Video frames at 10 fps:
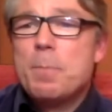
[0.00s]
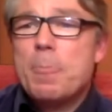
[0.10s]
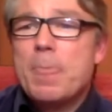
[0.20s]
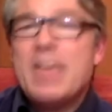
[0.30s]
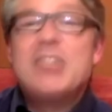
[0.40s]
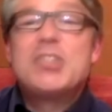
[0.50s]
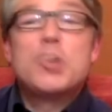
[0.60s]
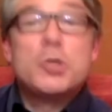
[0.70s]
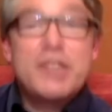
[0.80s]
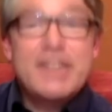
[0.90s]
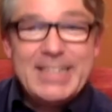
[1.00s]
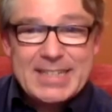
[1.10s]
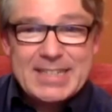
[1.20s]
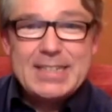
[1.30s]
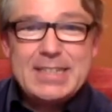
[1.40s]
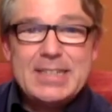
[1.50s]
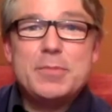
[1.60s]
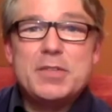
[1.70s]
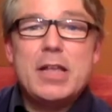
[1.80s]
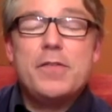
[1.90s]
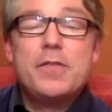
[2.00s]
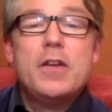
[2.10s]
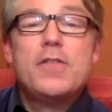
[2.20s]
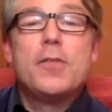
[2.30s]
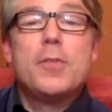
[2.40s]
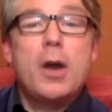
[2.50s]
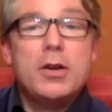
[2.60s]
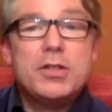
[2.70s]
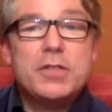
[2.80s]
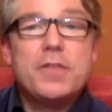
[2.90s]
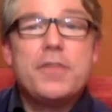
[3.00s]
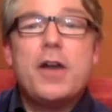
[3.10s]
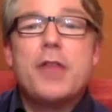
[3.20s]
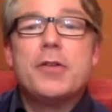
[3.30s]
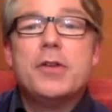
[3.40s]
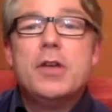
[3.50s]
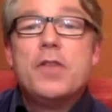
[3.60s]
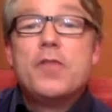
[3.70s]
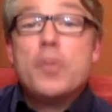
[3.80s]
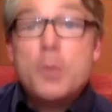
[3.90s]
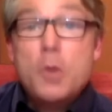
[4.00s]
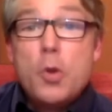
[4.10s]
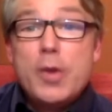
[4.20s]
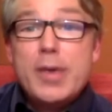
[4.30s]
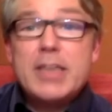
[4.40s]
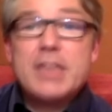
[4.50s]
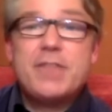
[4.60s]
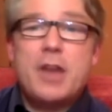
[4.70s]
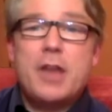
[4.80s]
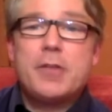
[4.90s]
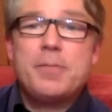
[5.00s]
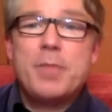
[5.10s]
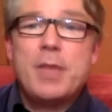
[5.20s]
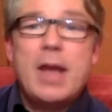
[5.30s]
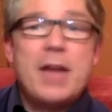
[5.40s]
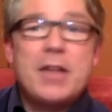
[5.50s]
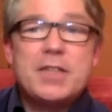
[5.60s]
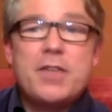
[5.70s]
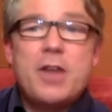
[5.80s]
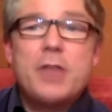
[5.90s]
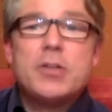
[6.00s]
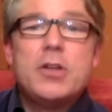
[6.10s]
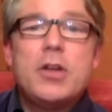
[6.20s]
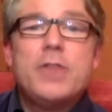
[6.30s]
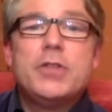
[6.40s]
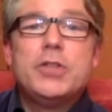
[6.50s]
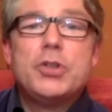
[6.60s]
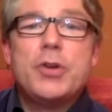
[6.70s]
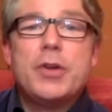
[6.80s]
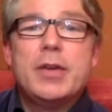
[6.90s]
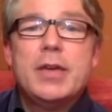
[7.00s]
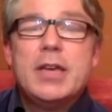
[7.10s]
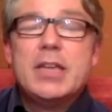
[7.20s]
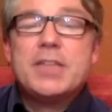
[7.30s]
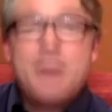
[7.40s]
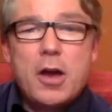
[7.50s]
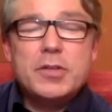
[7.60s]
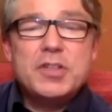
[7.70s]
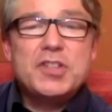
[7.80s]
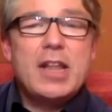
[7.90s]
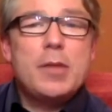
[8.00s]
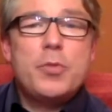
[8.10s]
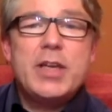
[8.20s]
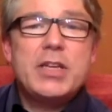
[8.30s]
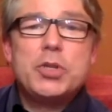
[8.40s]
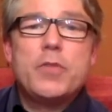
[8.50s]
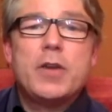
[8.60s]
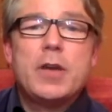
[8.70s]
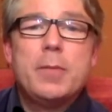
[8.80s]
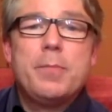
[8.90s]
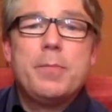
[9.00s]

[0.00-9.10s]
he socially distanced himself from the house of the Father, from knowing his Father and his Father's love and joy, his Father's celebration over him.